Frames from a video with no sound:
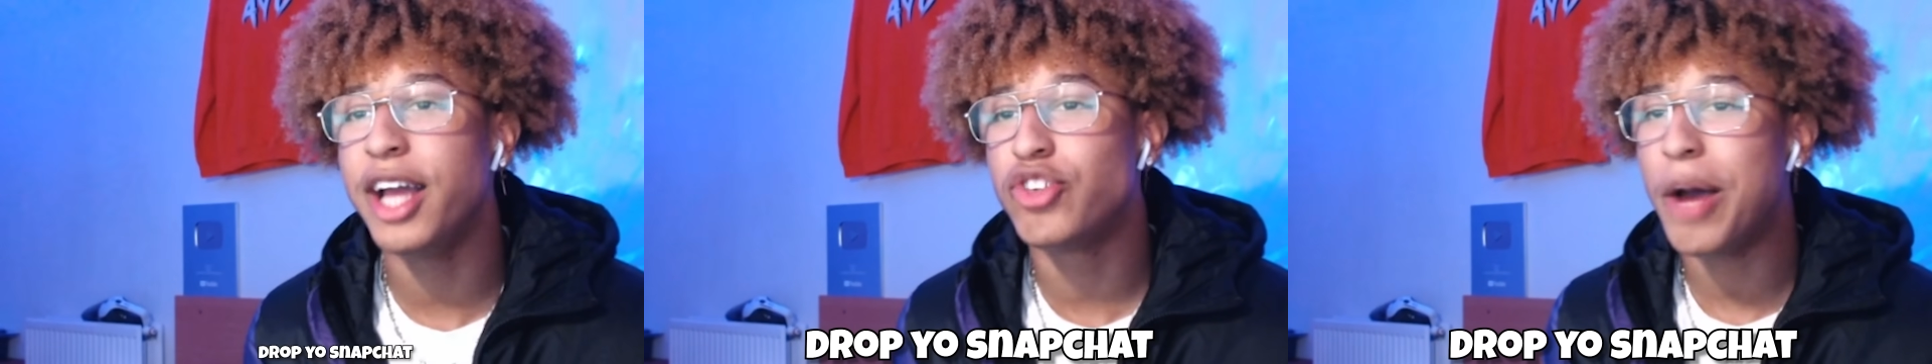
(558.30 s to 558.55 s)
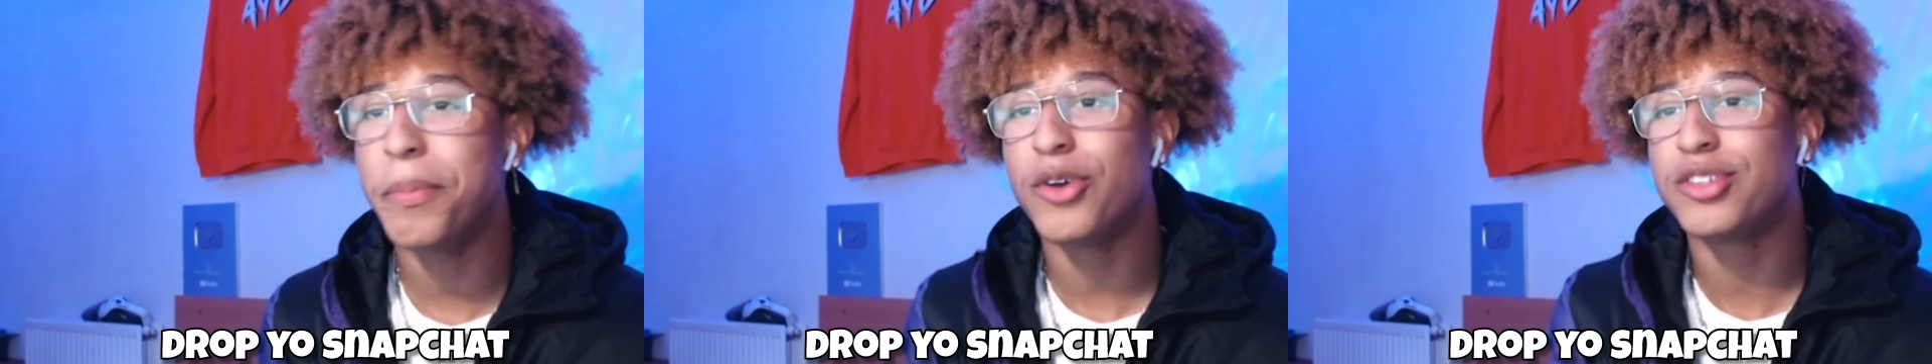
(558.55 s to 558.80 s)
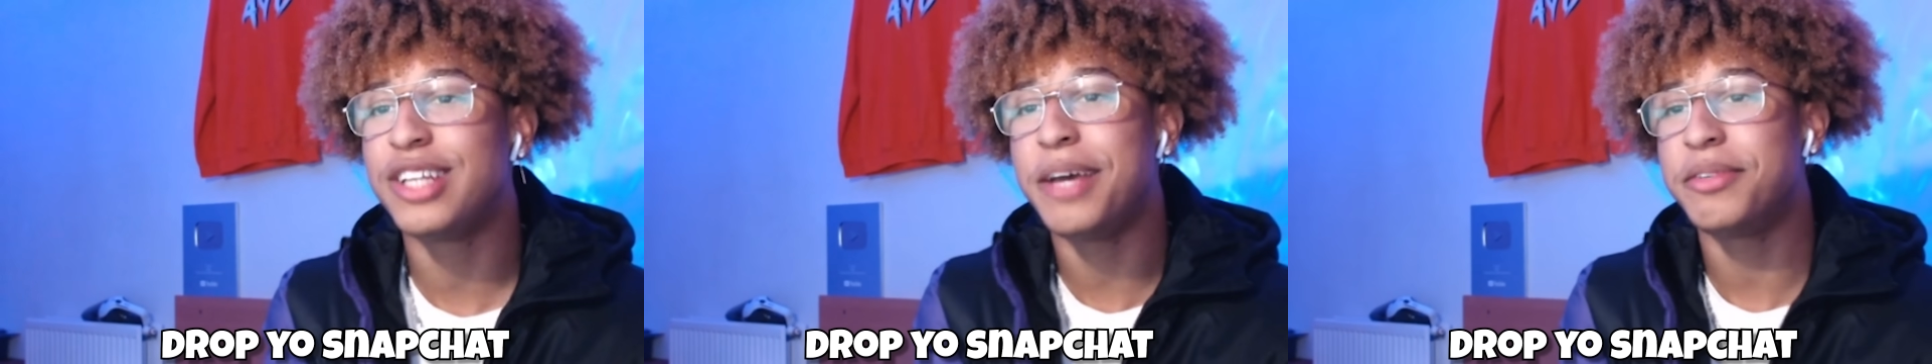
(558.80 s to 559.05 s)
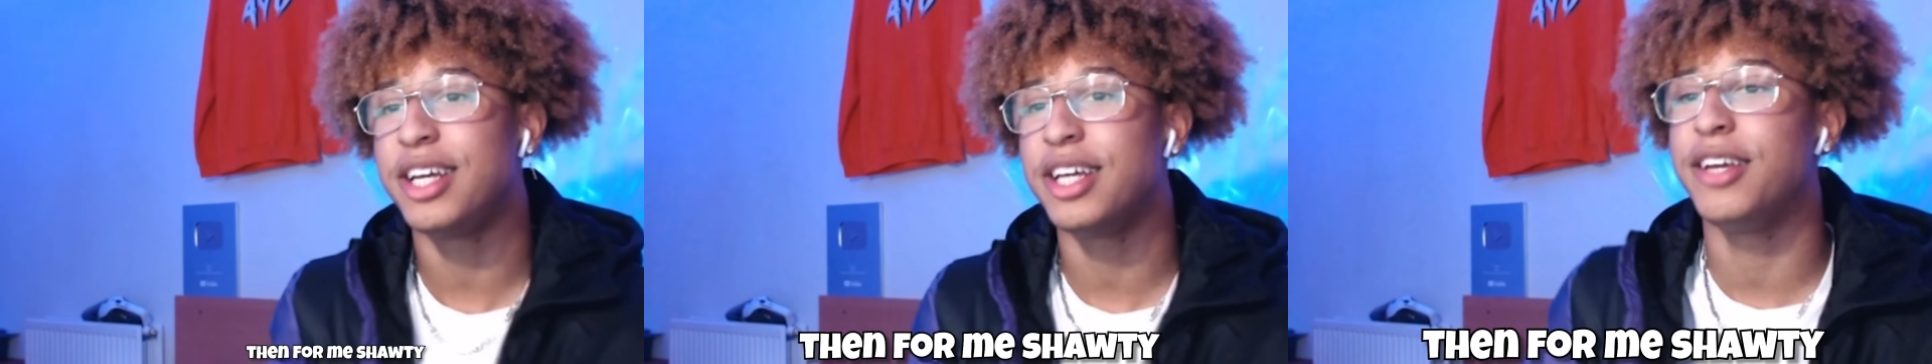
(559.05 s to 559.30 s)
drop your
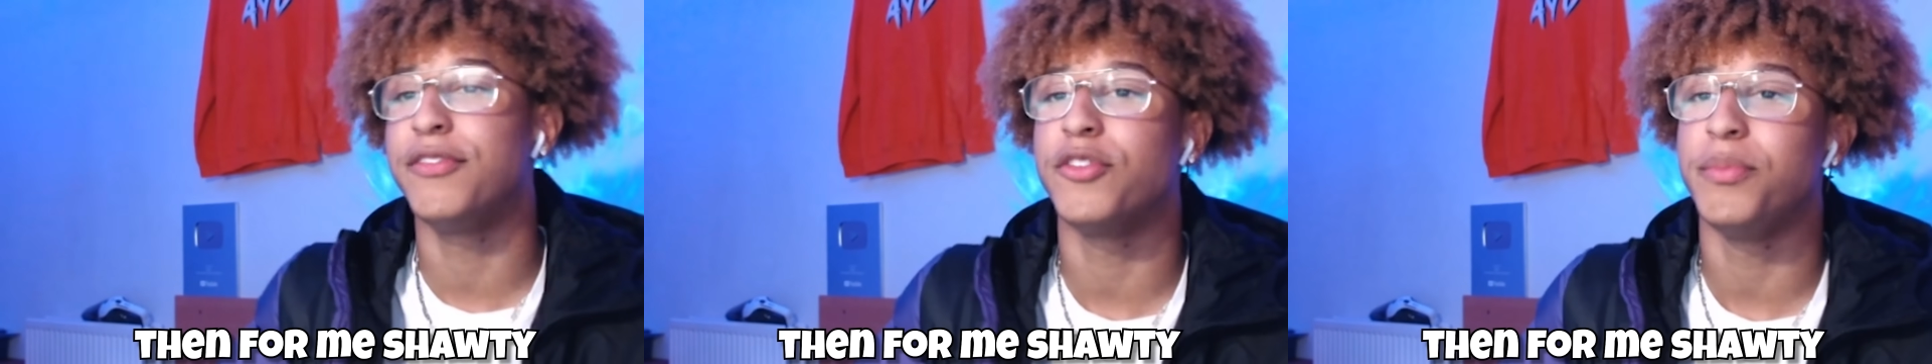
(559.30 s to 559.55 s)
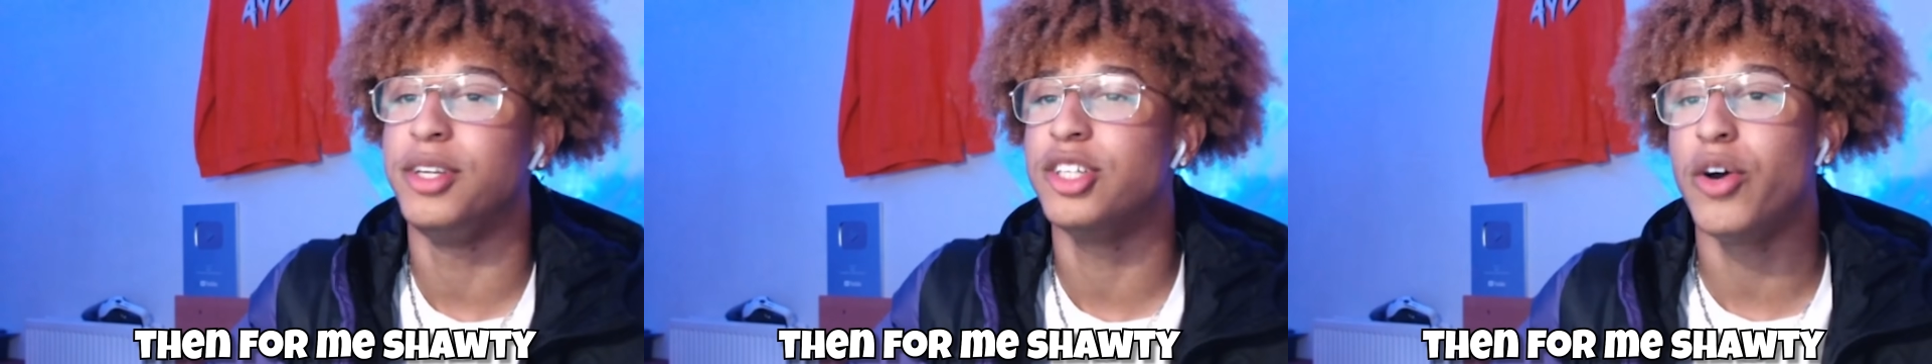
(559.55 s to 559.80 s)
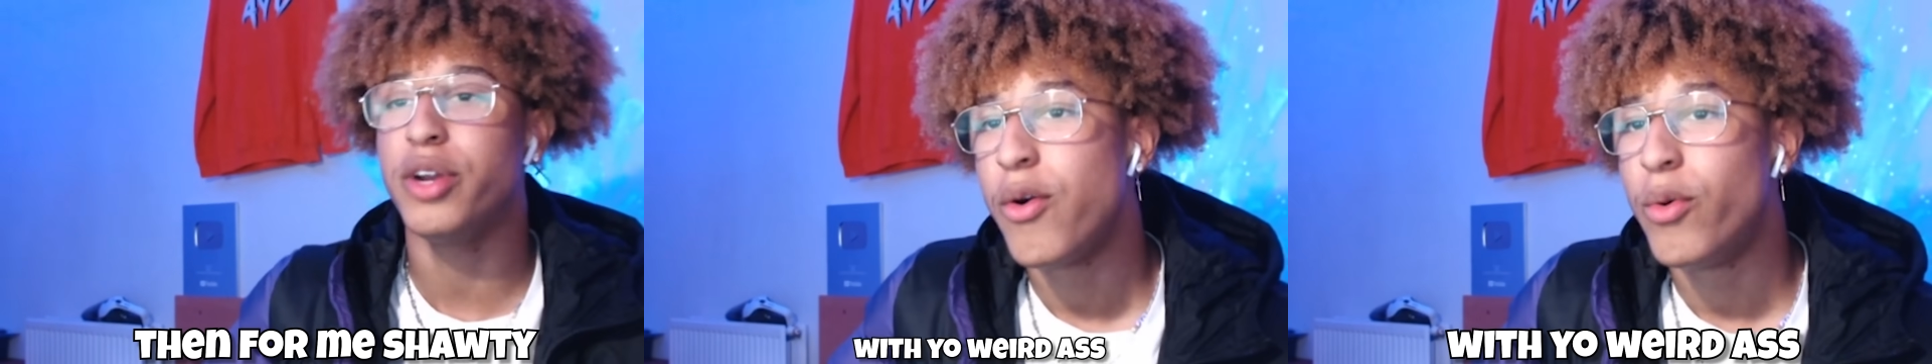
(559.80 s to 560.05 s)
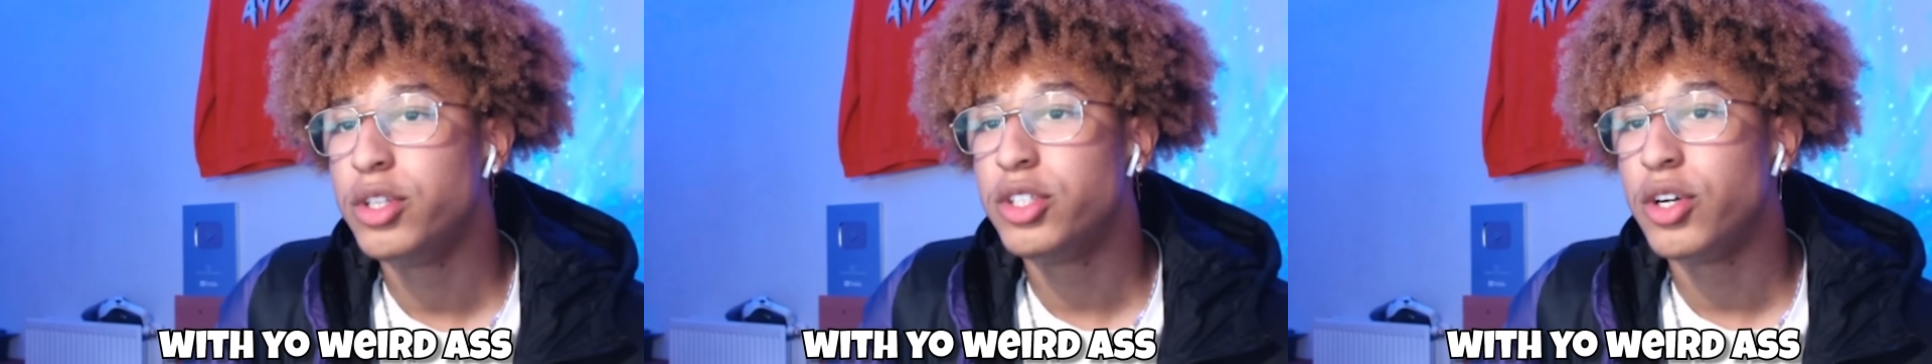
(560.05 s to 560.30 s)
Snapchat then for me, Shorty.
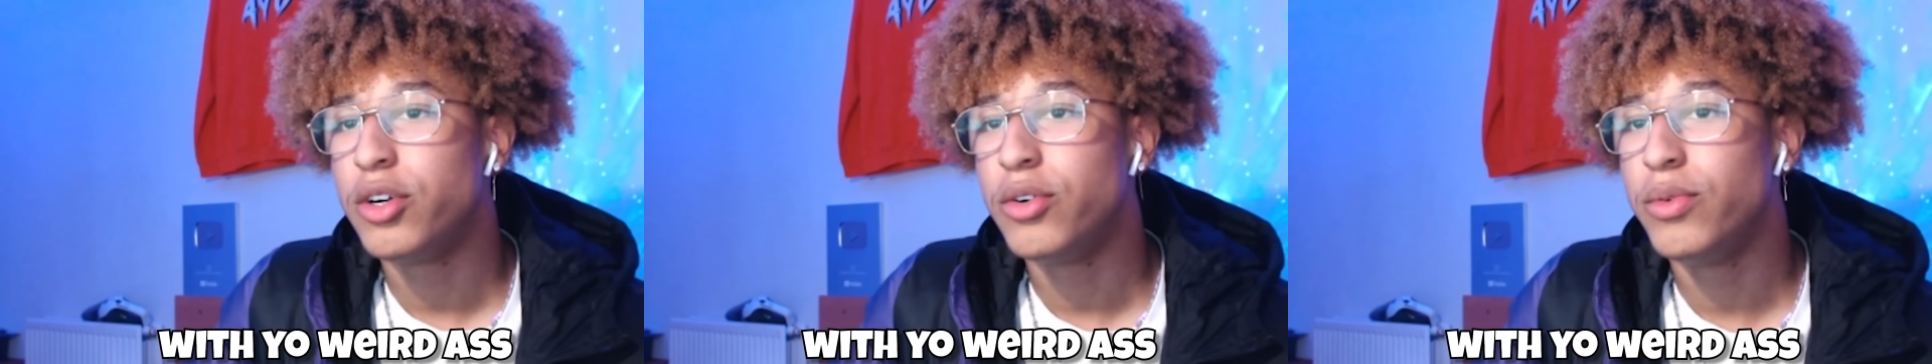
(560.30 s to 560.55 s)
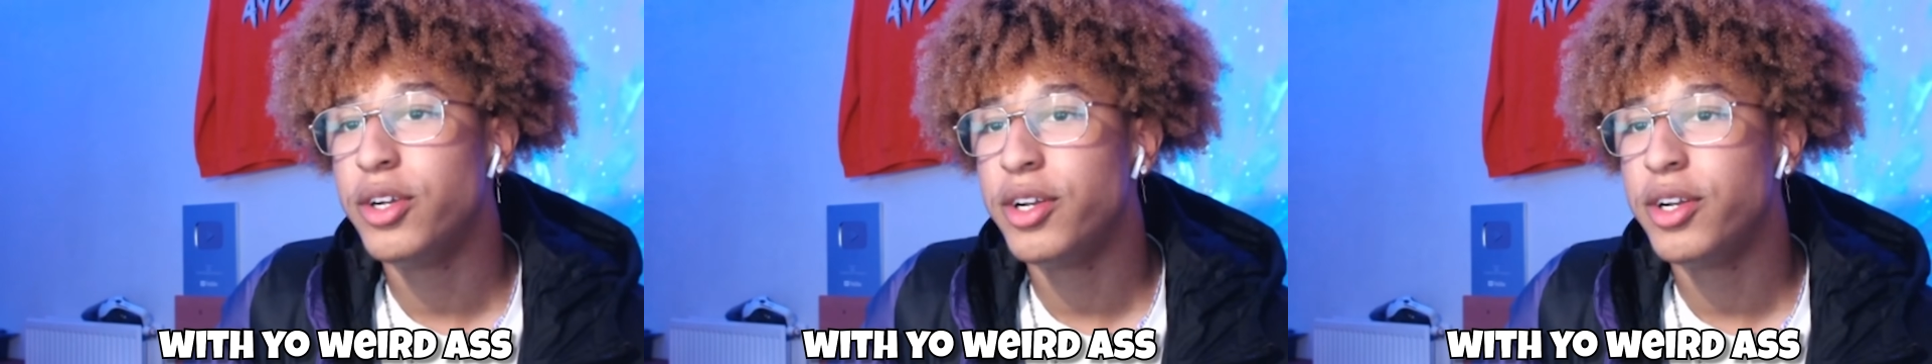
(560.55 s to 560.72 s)
What's your weird